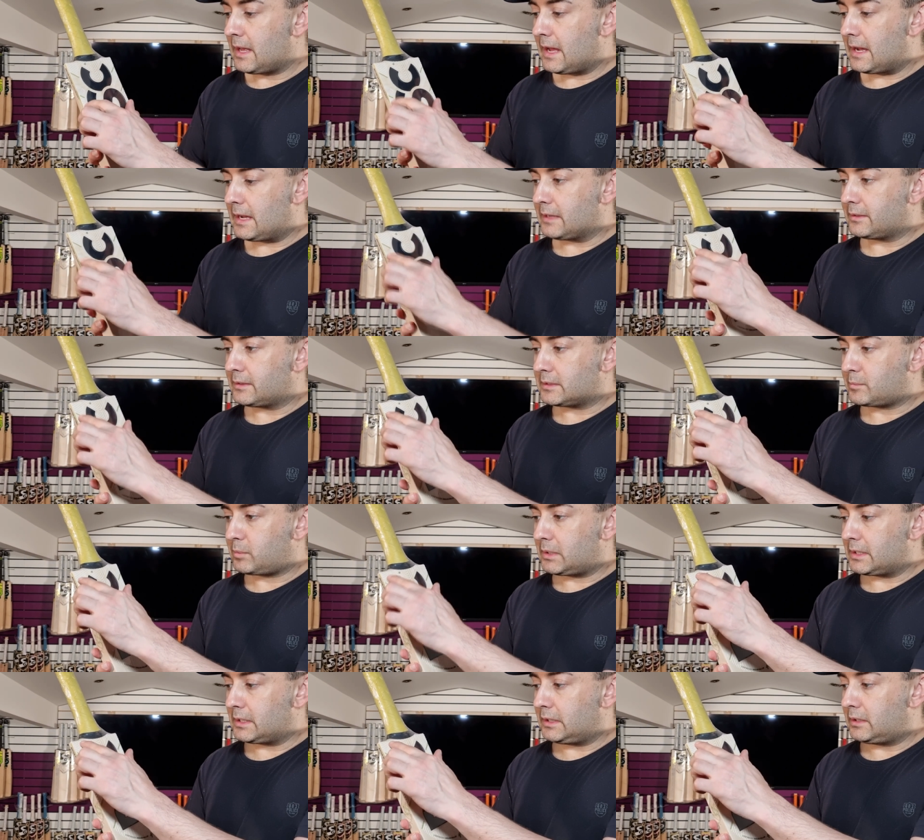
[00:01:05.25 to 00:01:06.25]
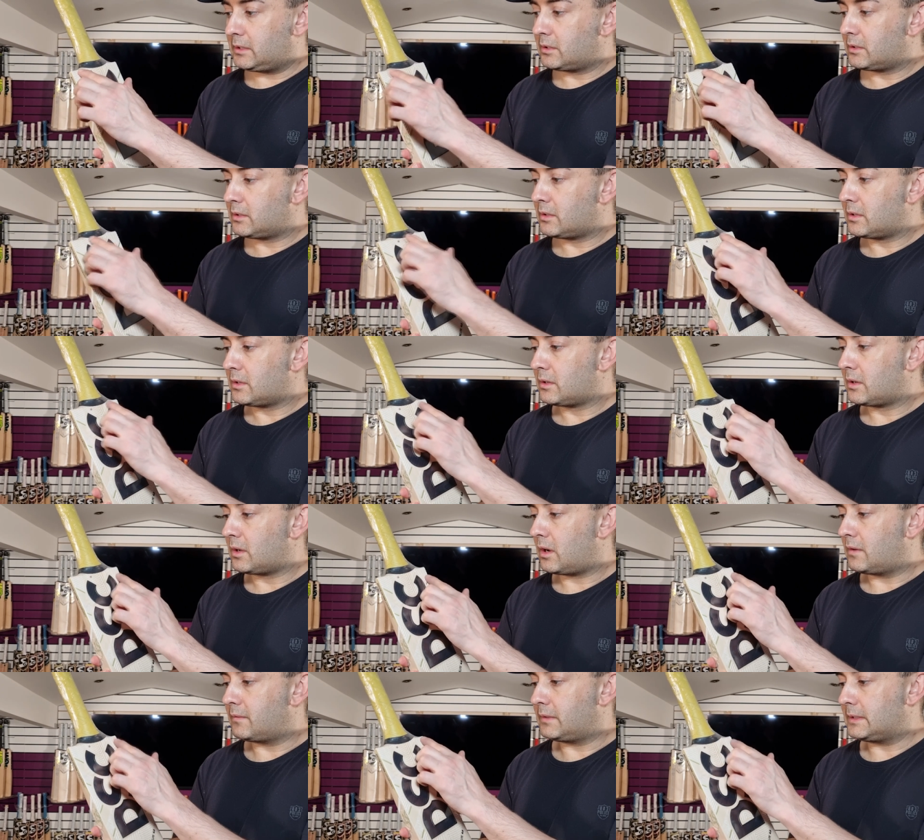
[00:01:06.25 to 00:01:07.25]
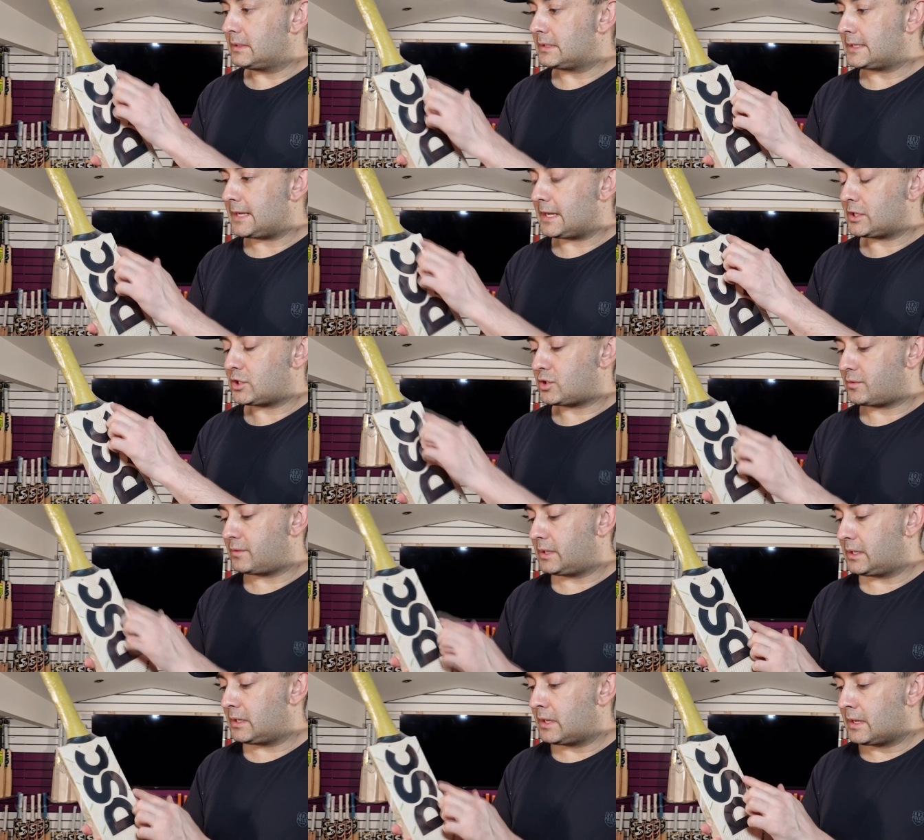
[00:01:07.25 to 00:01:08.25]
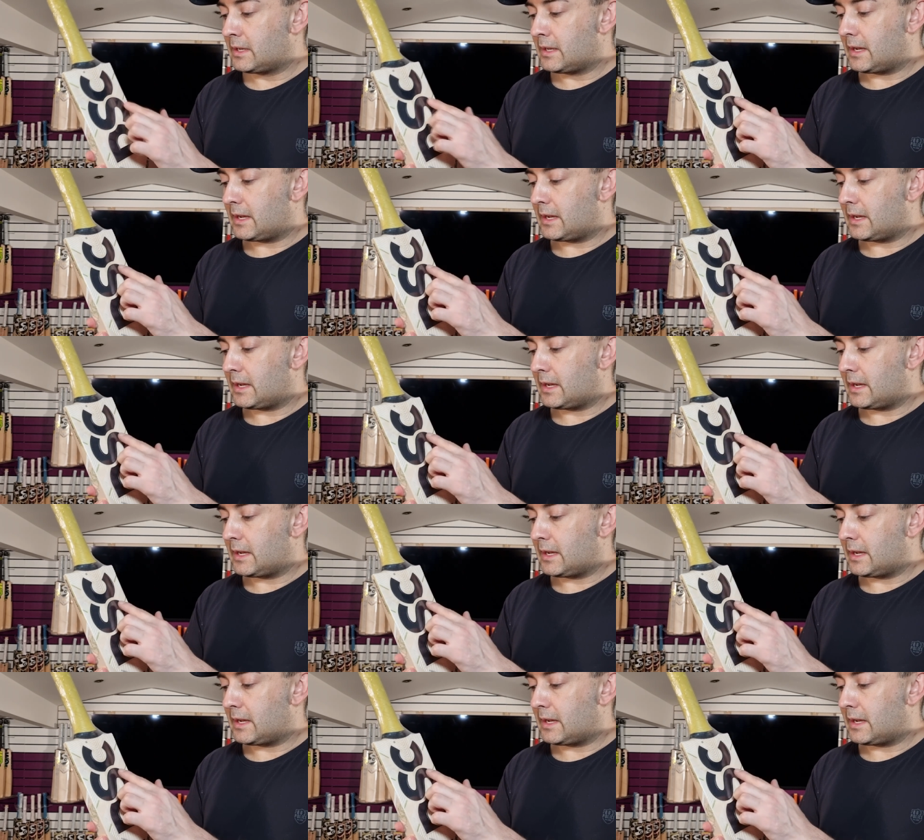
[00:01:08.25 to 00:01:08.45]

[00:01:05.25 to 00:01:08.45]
and there's plenty of in texturing